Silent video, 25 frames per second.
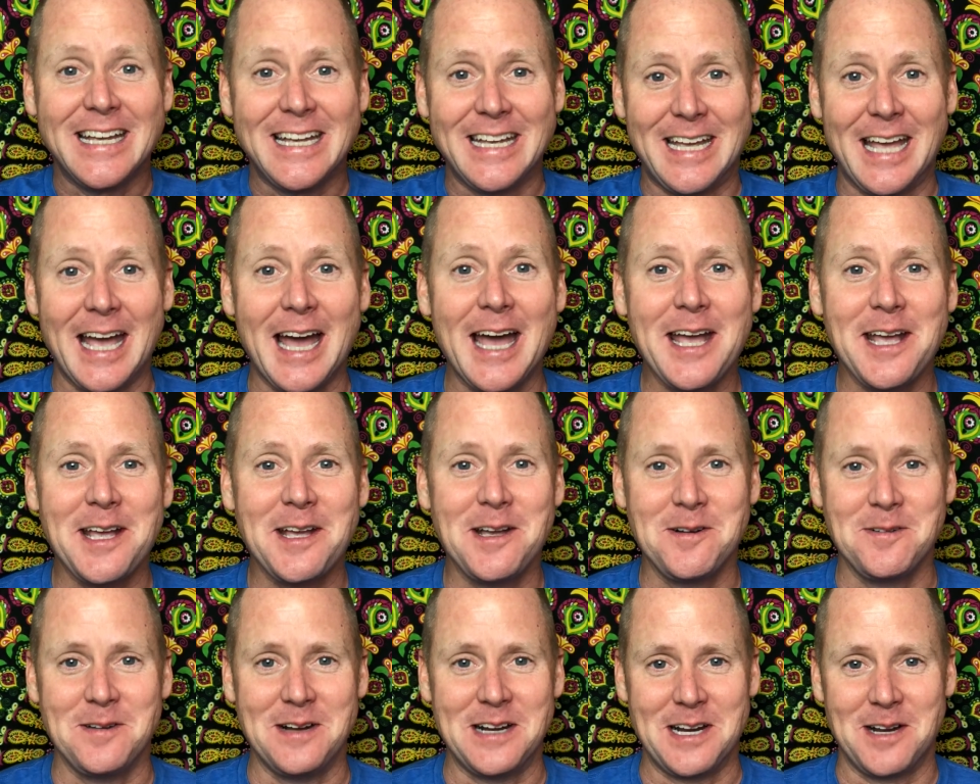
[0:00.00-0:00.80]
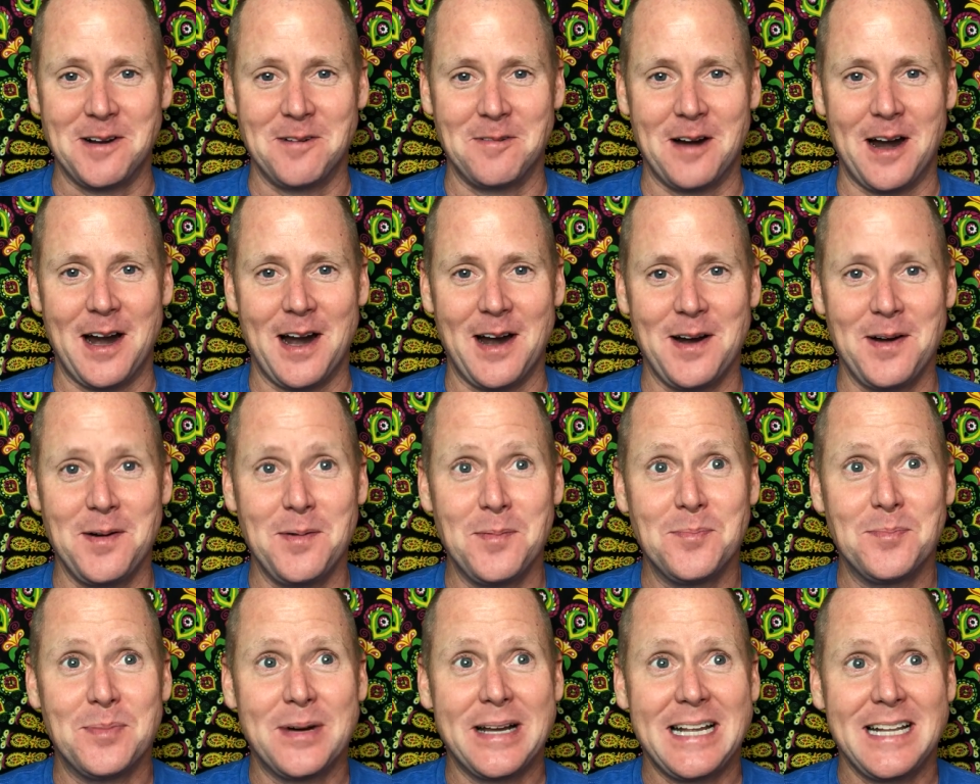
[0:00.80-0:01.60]
get you anywhere,
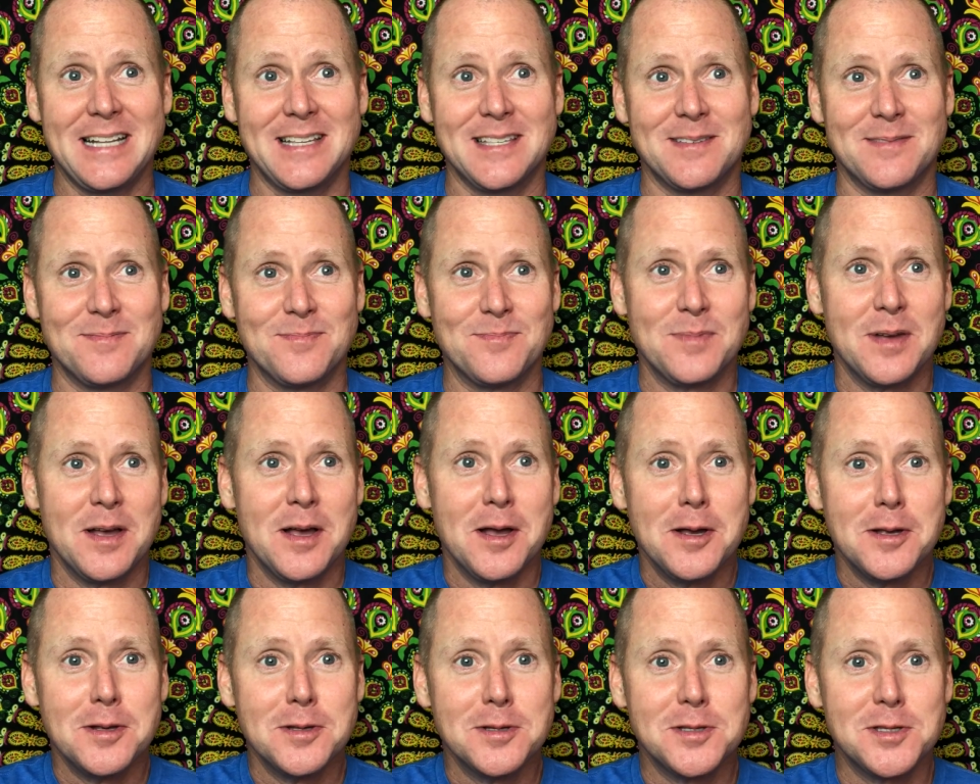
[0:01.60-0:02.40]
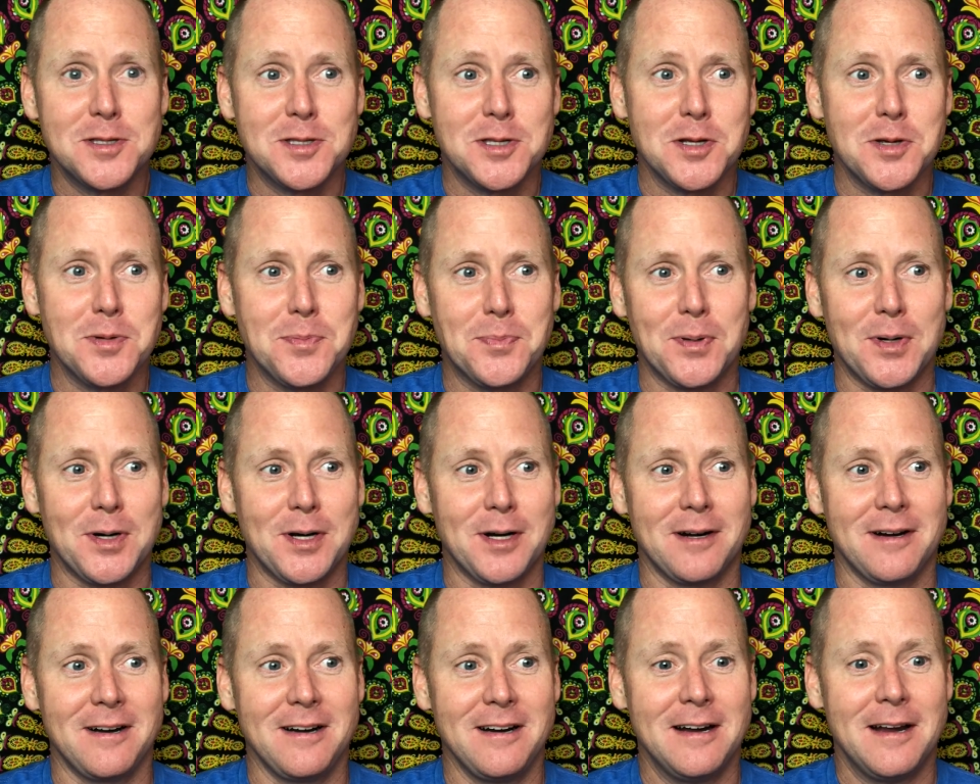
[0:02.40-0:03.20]
but it's
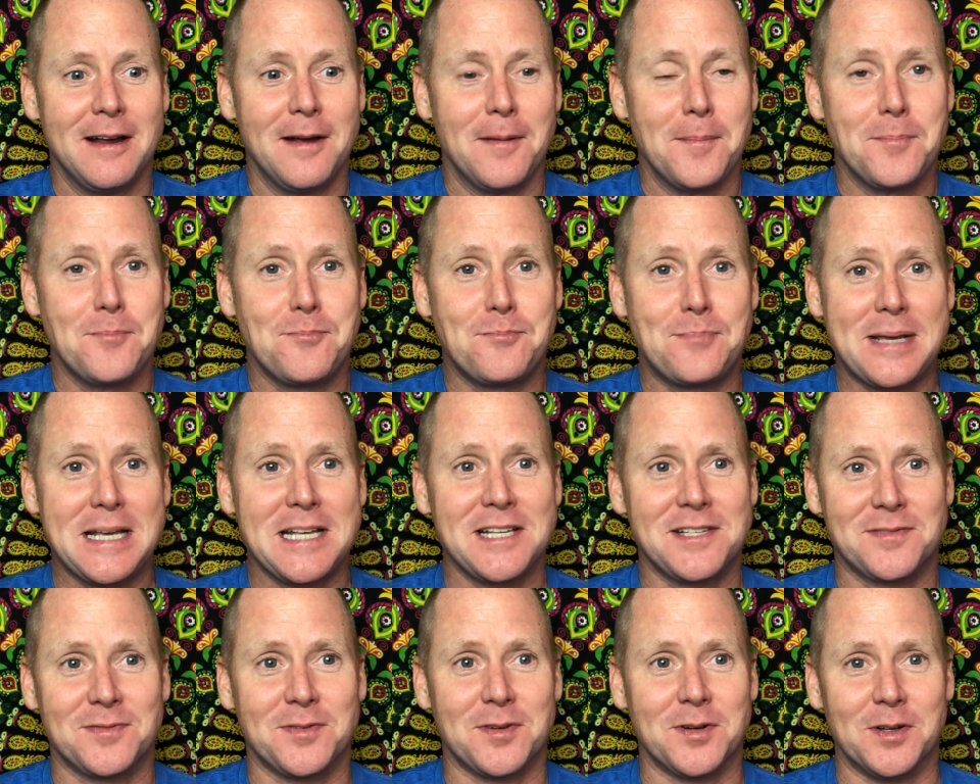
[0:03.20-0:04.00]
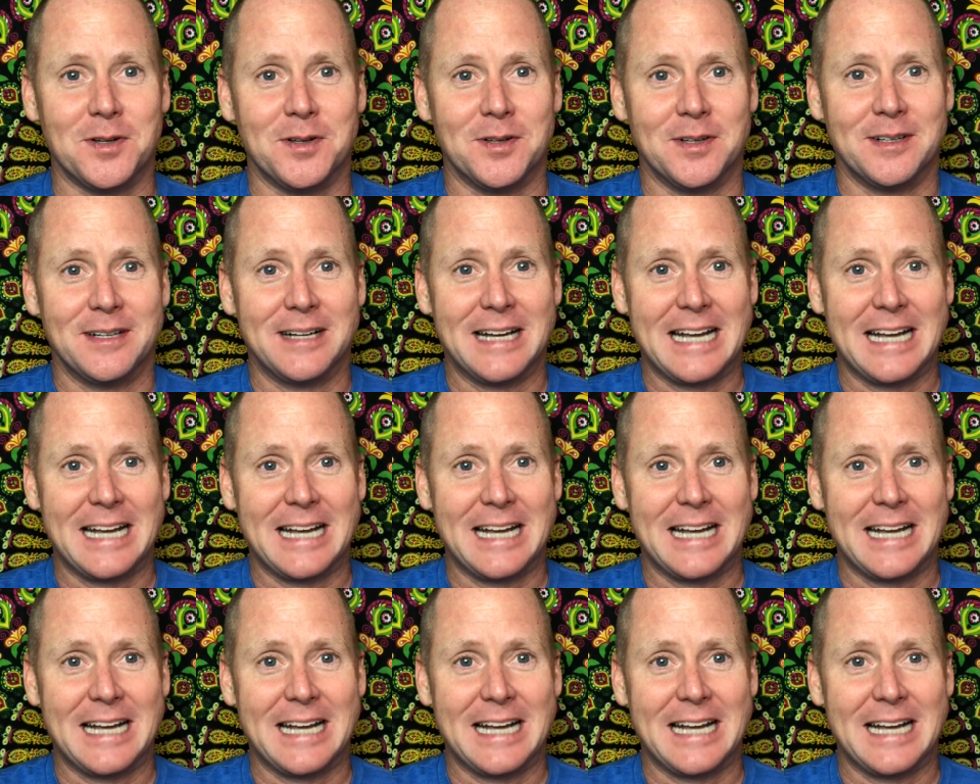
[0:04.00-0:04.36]
super peaceful.